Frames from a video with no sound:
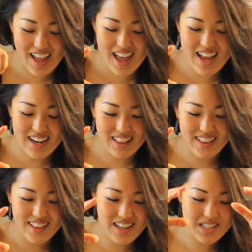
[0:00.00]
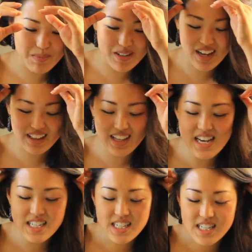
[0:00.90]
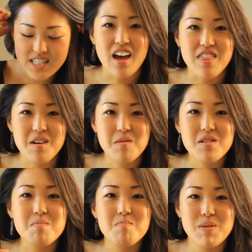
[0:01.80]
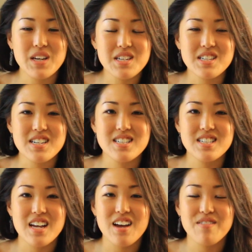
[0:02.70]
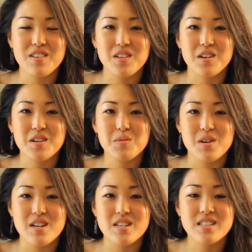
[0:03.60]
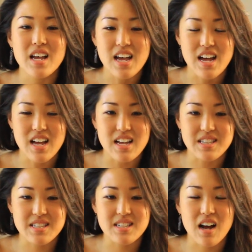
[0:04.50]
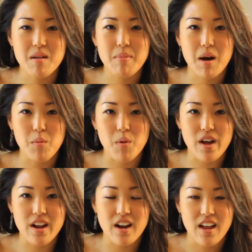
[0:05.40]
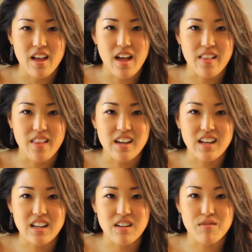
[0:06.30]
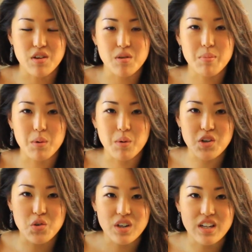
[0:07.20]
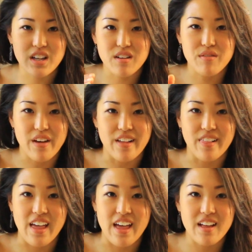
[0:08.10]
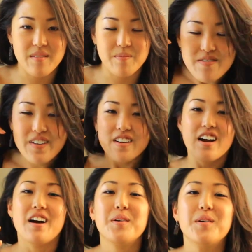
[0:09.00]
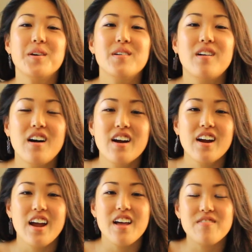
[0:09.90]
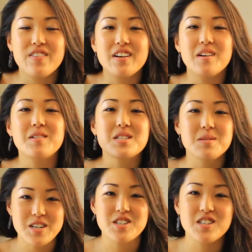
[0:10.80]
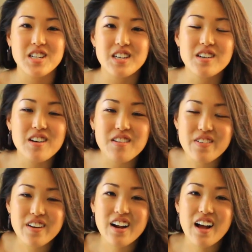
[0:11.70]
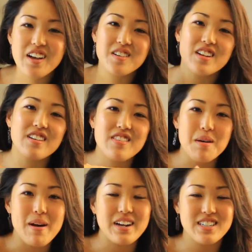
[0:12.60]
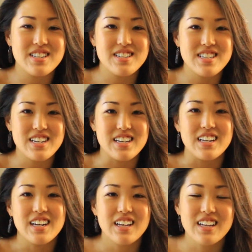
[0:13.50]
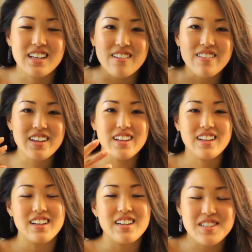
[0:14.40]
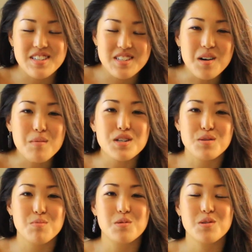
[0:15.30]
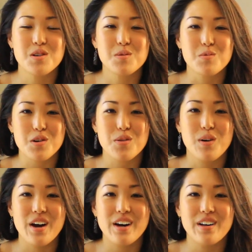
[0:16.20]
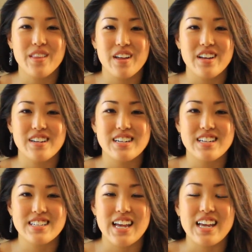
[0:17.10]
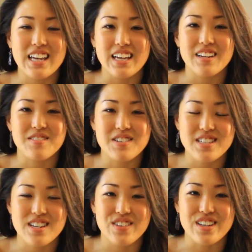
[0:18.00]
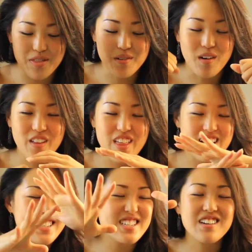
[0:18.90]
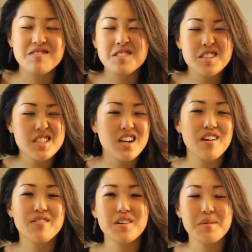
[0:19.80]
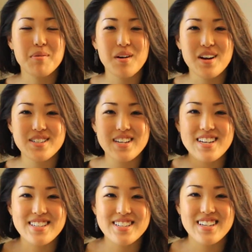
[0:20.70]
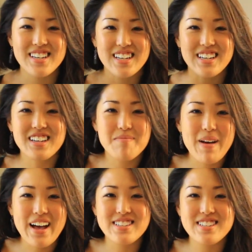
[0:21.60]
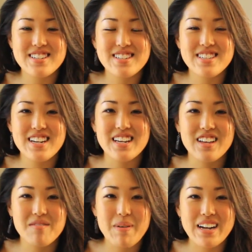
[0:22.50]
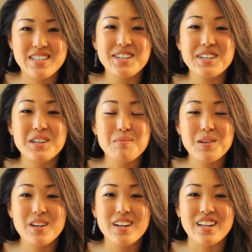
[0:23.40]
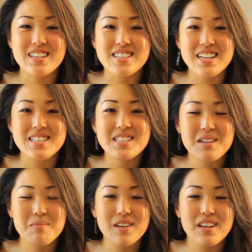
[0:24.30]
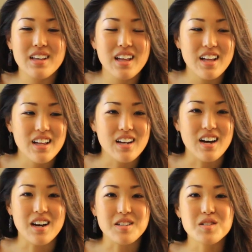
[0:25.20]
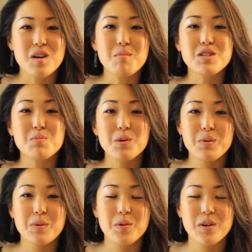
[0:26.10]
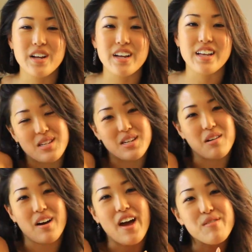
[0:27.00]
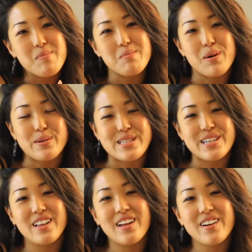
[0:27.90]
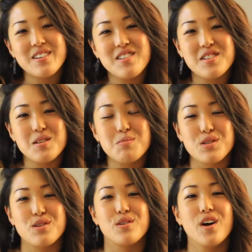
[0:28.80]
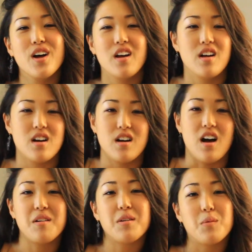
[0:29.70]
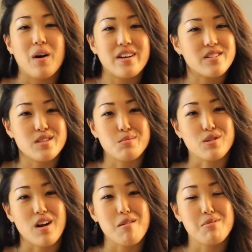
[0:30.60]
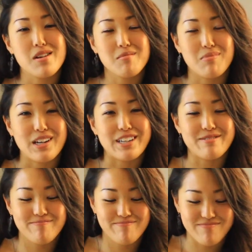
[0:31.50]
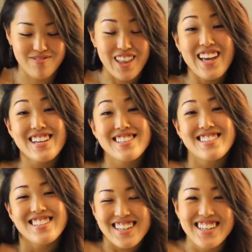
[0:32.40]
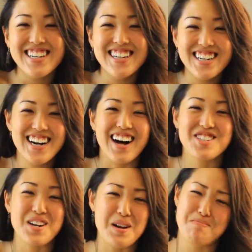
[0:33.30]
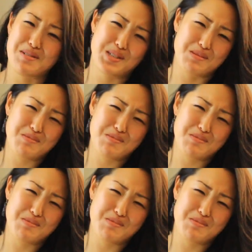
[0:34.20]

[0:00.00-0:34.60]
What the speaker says: And last but not least, I think one of the biggest lessons I ever learned was it's not about what LA can give you, but what you can give LA. Figure out who you are and figure out what's special to you and figure out how you can give that back to your city. Giving is so much more worthwhile than taking and receiving. Through all that self-discovery process, give back to your city, give back to your community, because that's gonna be so much more rewarding. I know I haven't been posting a lot on YouTube, so I don't know why you're subscribing, but thanks. I'll try to post